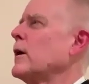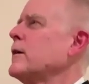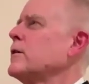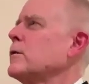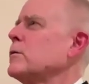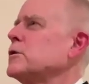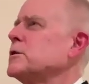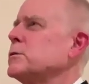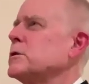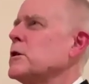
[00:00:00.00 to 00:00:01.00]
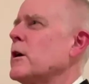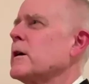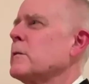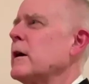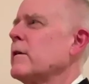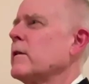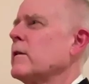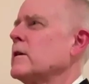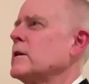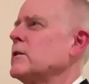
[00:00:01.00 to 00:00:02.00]
Shinryu Roshi would talk about
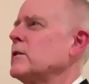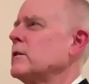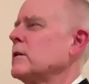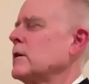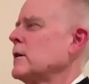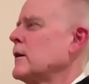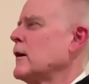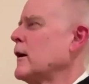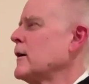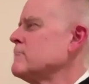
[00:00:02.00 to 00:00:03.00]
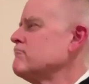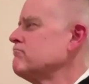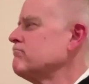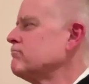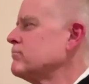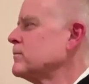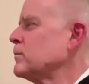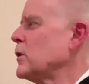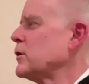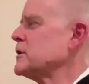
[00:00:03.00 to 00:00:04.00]
these
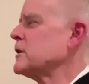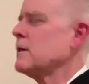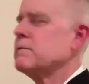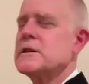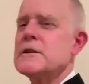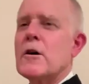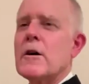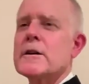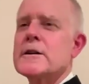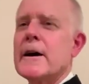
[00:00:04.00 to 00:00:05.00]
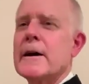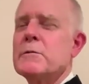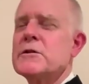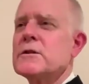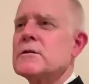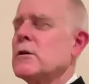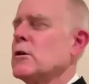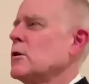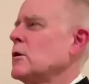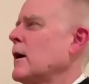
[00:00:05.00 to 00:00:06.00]
bodhisattvas as archetypes.
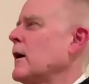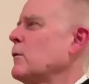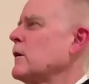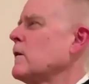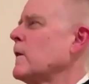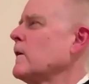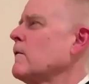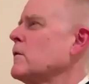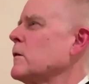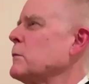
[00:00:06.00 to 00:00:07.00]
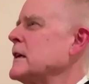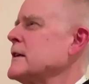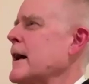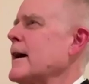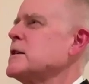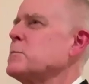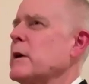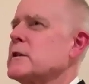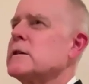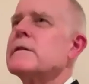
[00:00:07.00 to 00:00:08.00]
We could think of them as
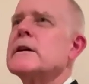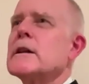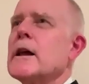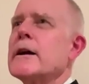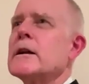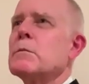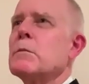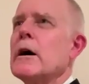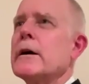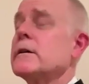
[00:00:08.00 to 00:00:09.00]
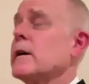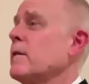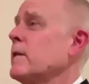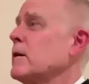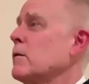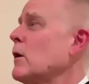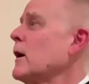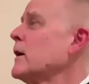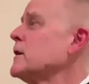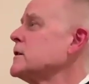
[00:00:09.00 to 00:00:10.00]
aspects of the enlightened mind, and they
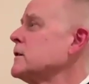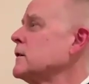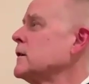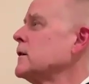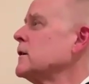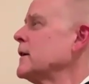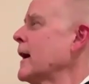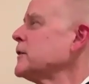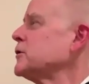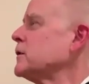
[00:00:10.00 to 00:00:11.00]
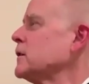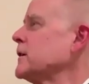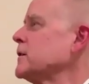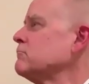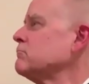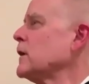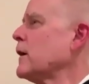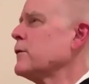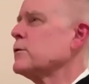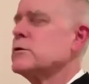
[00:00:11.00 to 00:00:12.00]
arise naturally,
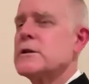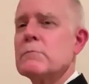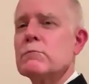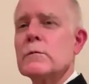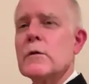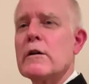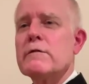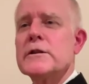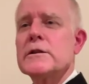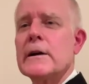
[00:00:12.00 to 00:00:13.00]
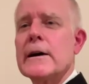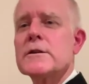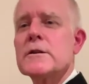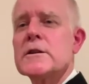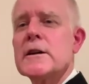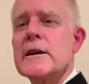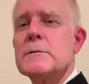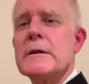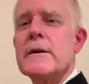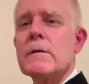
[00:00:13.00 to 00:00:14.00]
not through some artificial exercise,
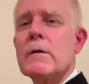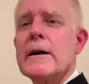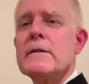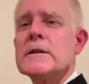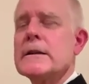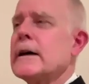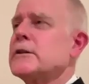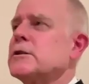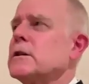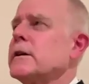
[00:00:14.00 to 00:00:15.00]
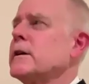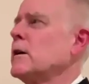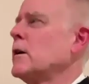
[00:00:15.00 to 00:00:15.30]
but they arise naturally